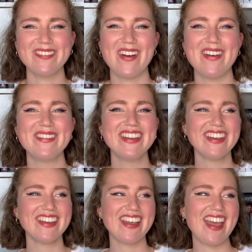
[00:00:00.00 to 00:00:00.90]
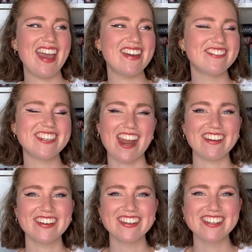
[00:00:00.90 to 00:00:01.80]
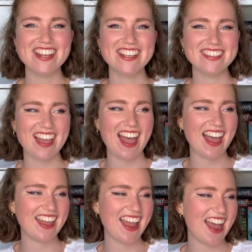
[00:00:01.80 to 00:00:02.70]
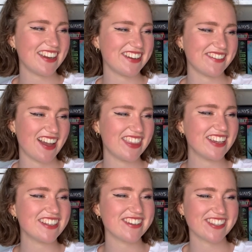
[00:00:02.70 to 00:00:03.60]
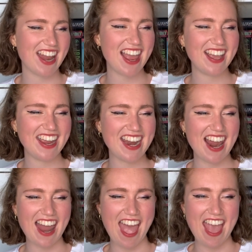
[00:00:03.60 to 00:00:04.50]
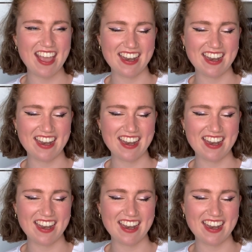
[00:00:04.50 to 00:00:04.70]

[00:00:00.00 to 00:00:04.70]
from um, Shadowhunters I, I don't know why I think it's just like in LA and